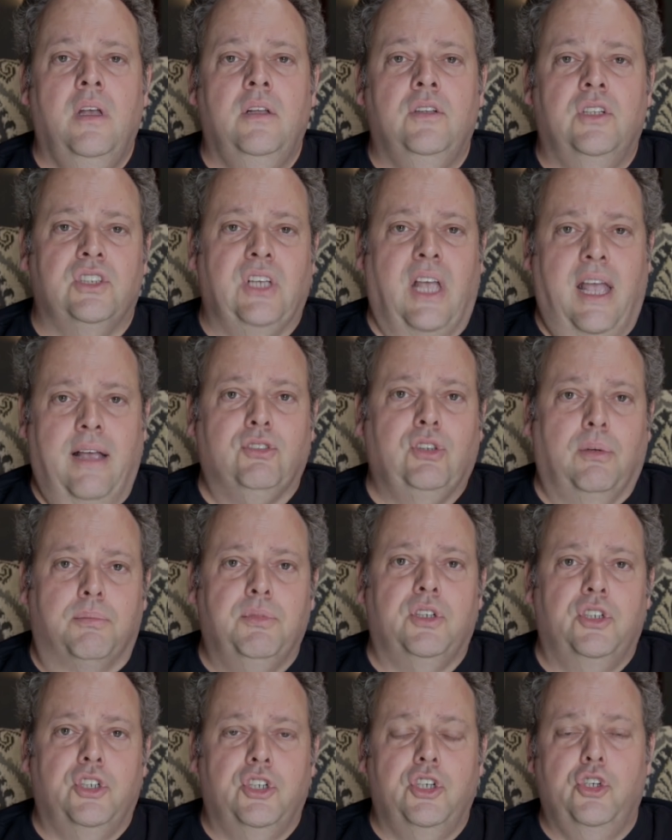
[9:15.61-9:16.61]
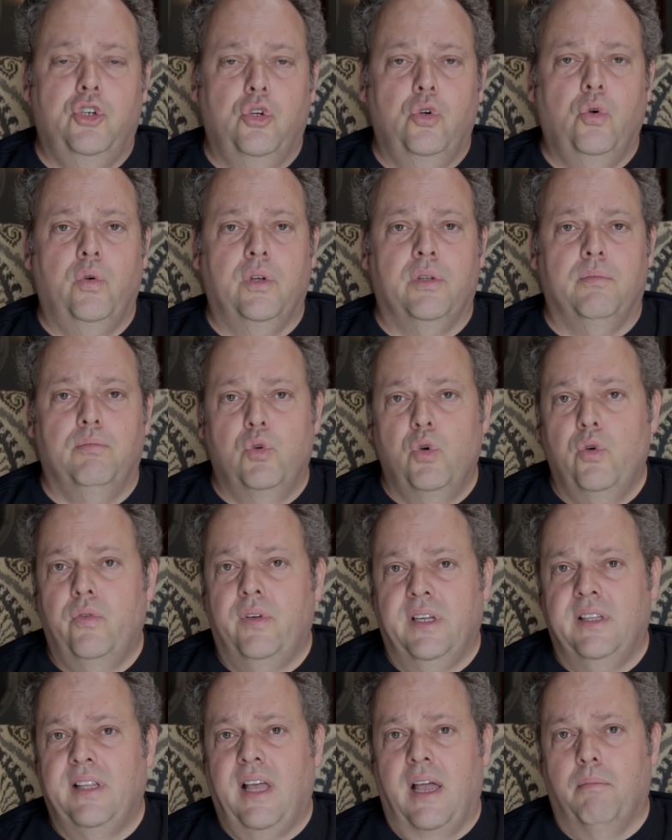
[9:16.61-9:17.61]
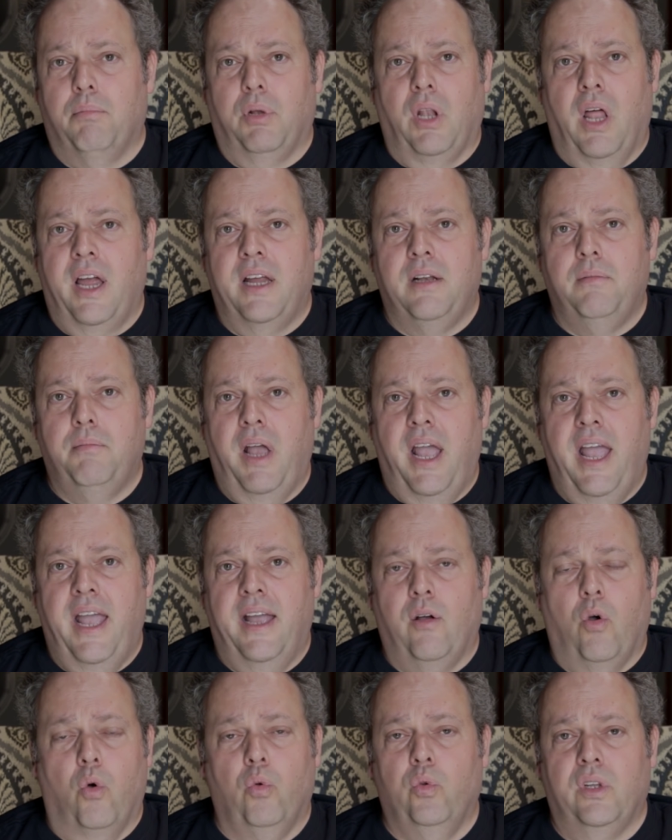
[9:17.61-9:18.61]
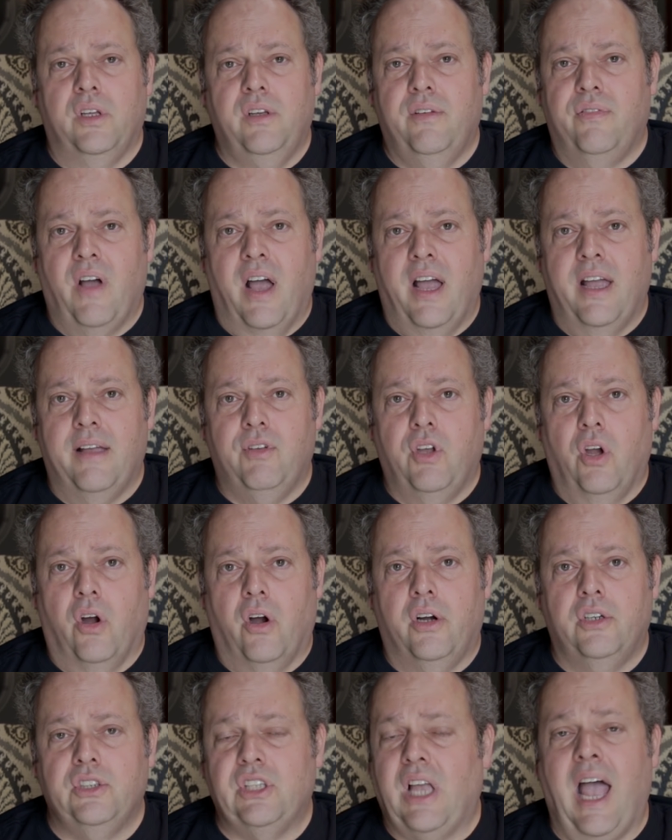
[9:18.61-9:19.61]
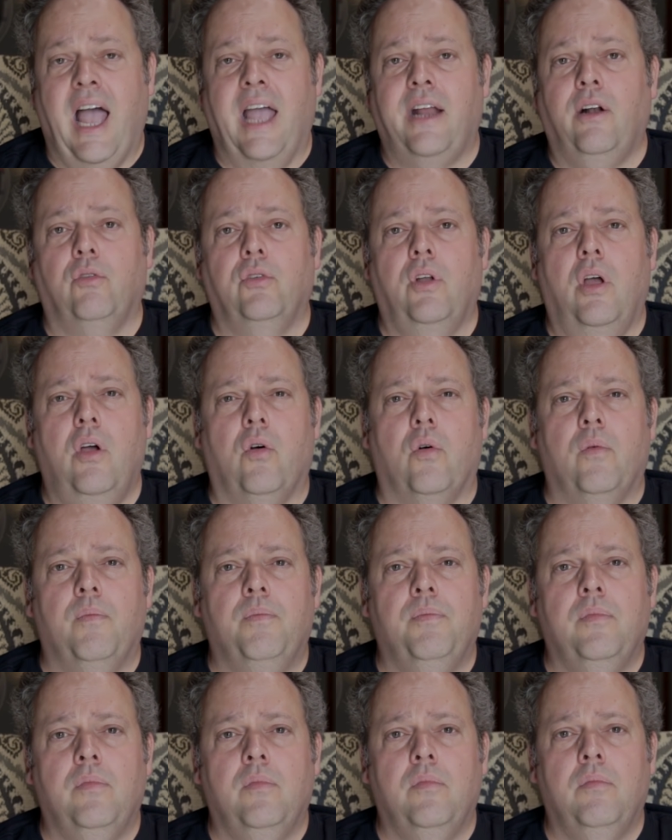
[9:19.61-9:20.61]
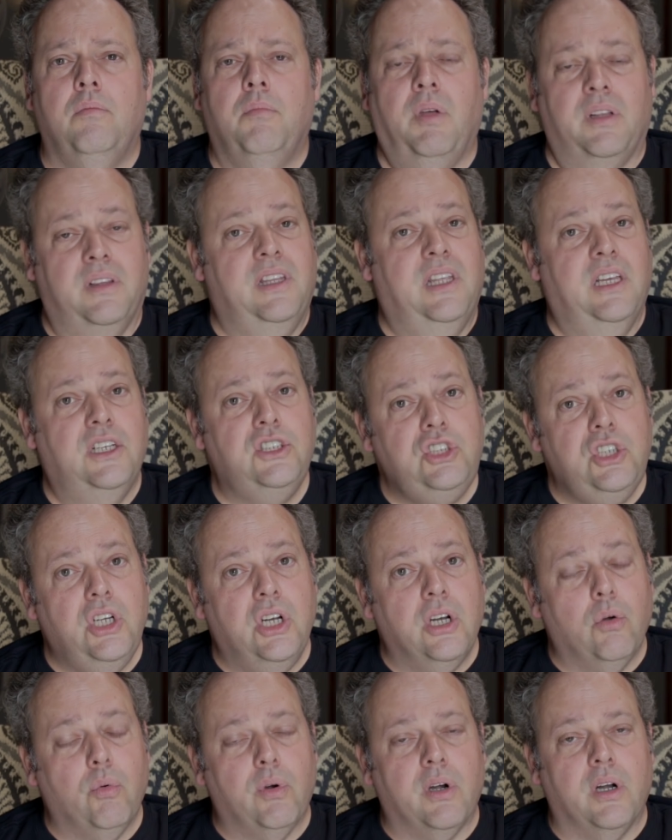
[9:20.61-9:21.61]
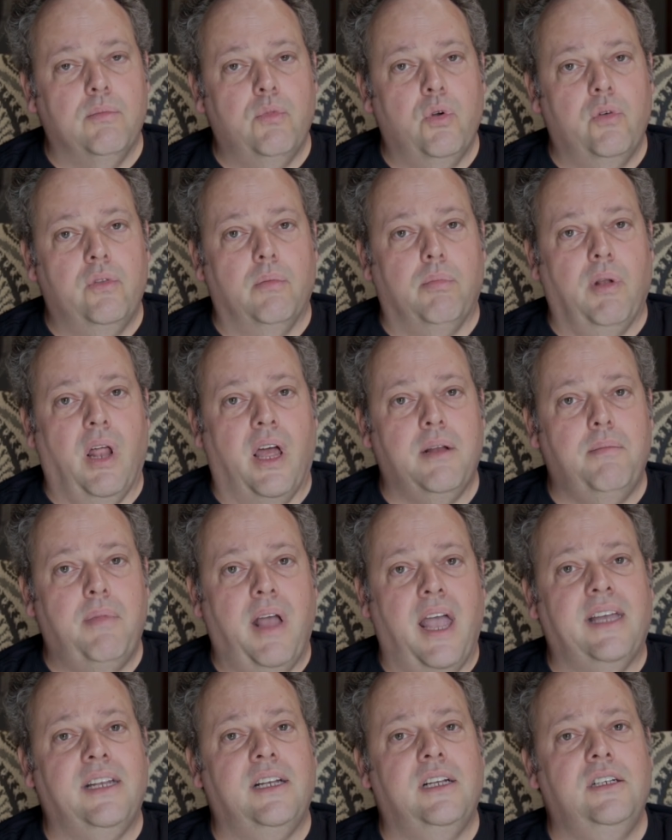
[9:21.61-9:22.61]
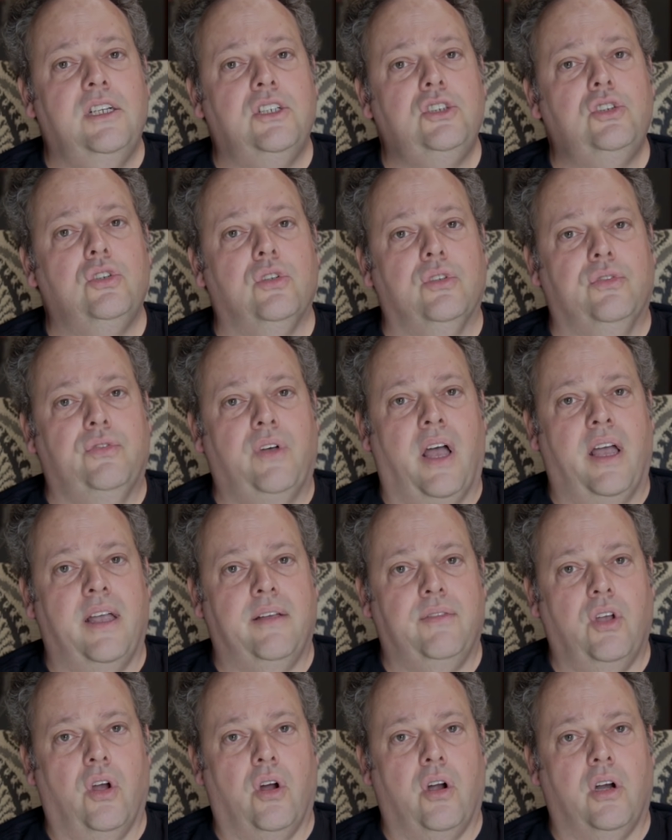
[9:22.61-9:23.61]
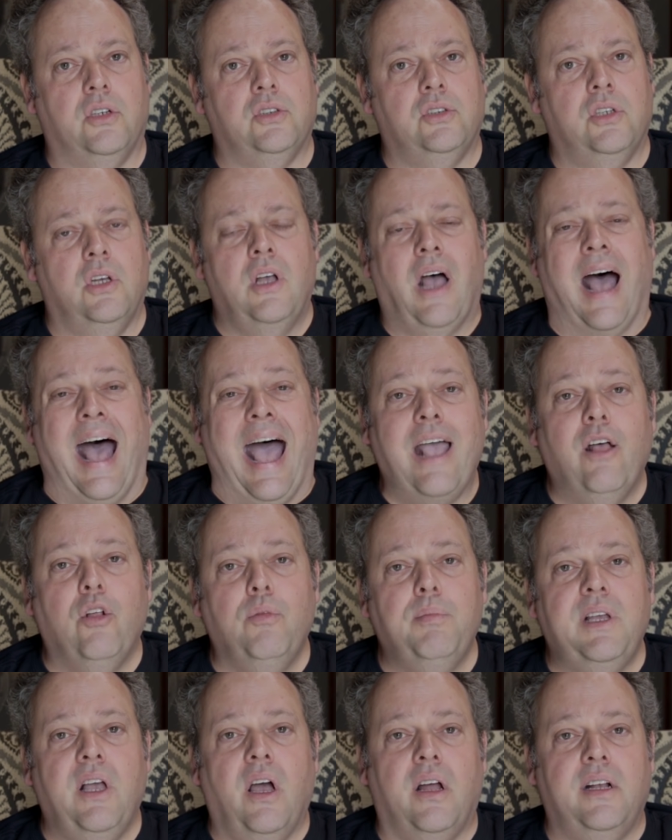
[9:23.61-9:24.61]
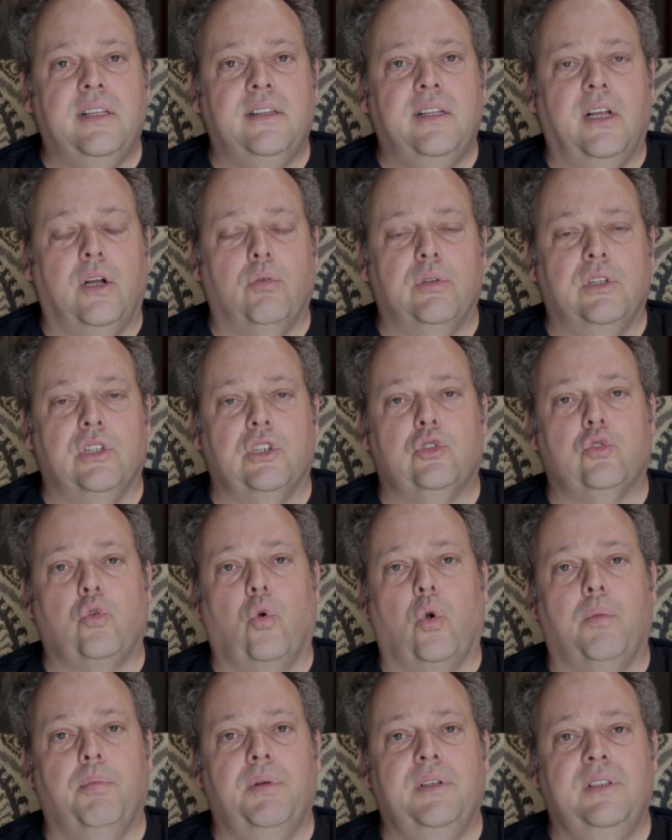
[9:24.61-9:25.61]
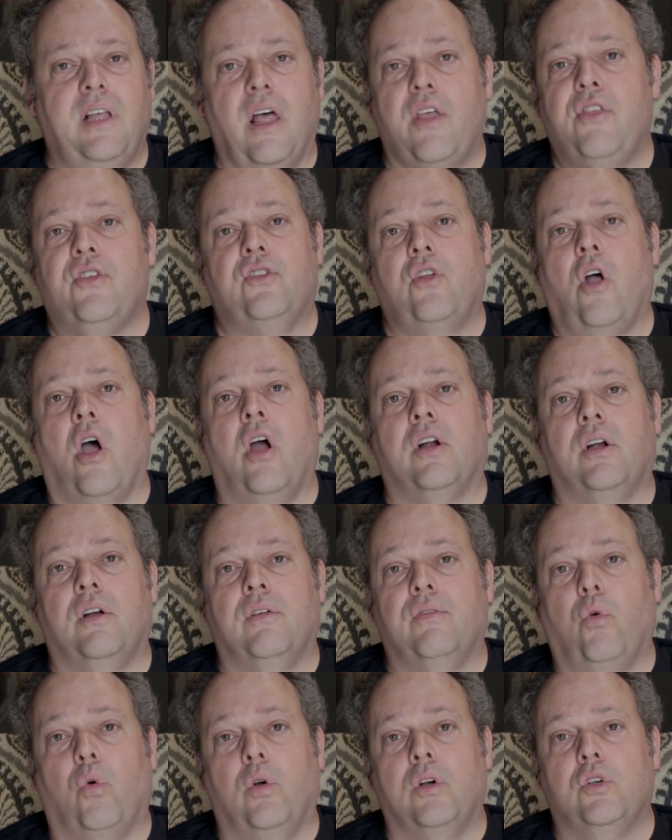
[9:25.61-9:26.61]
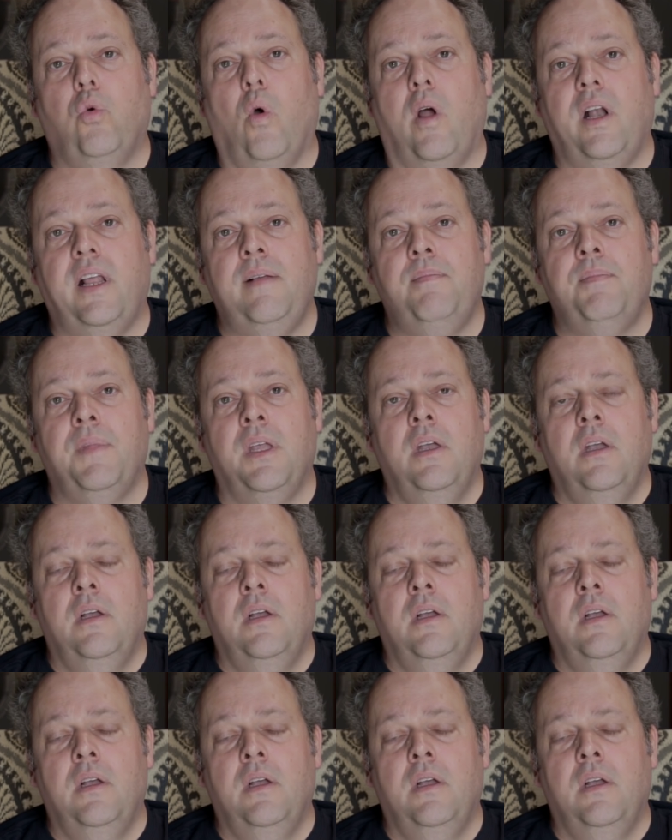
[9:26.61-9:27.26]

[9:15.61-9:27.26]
Does it have something to do with moving that blind back only 5 yards? I don't know. But this year, we're going to move the blind back an additional 5 yards. I'll be hunting there with the Scorpid Deathstalker 420.